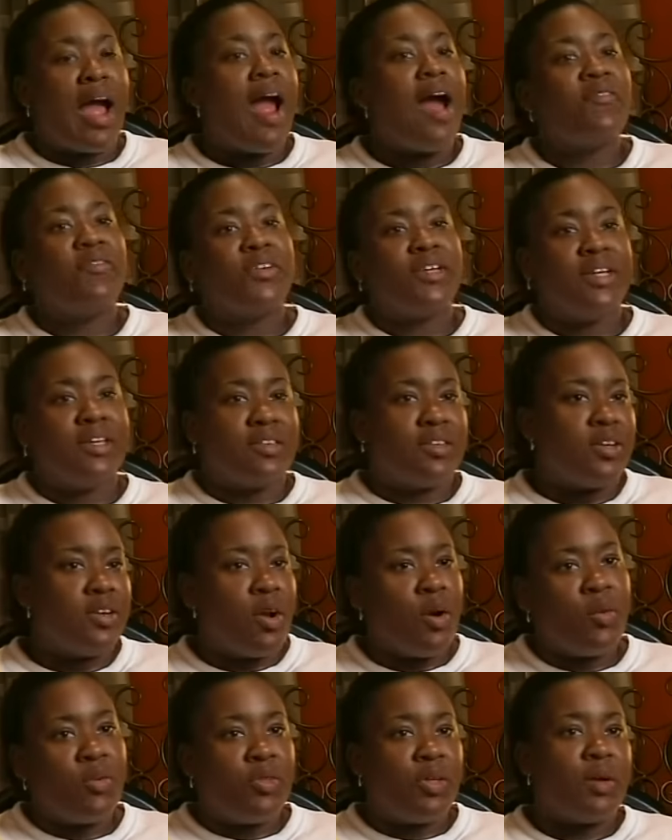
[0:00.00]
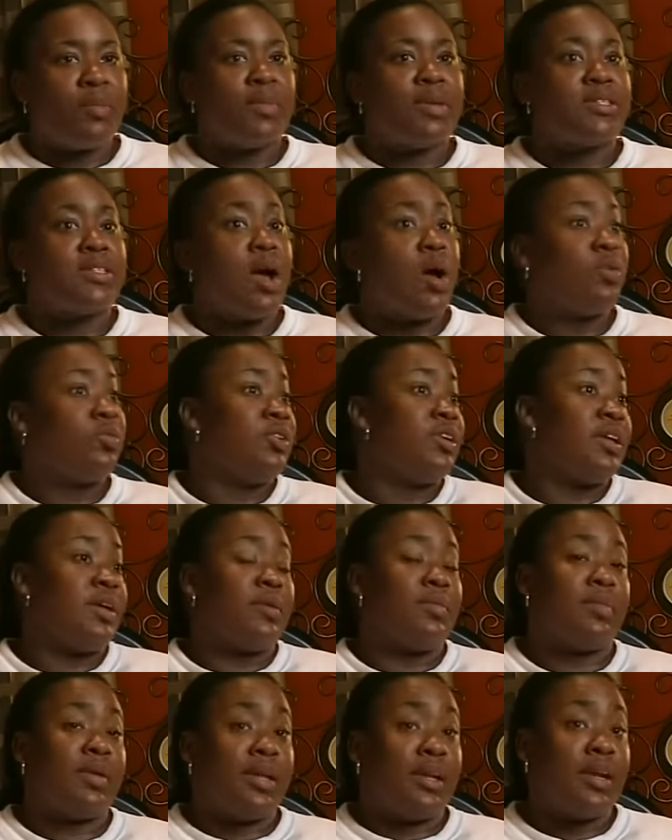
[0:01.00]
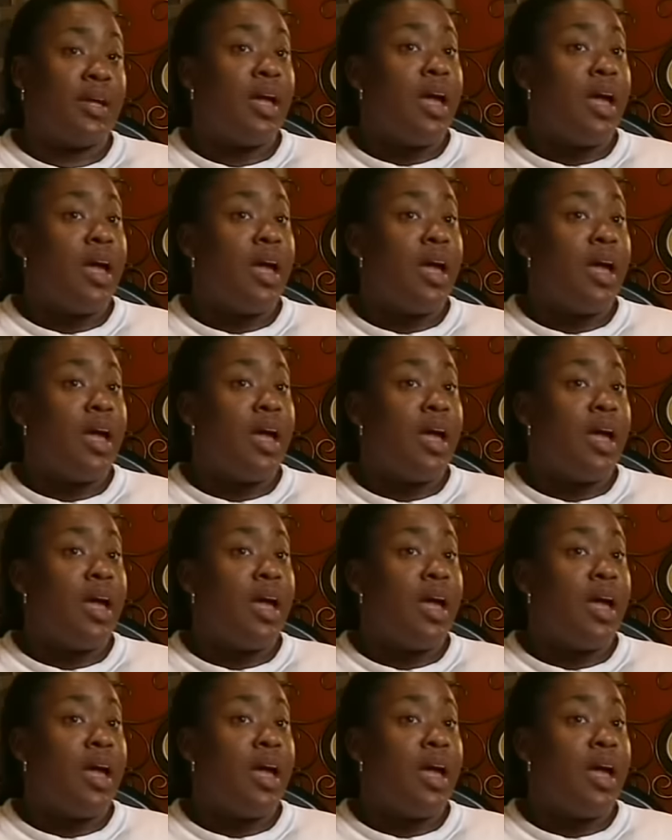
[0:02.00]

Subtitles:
have to get to know them and talk to them, and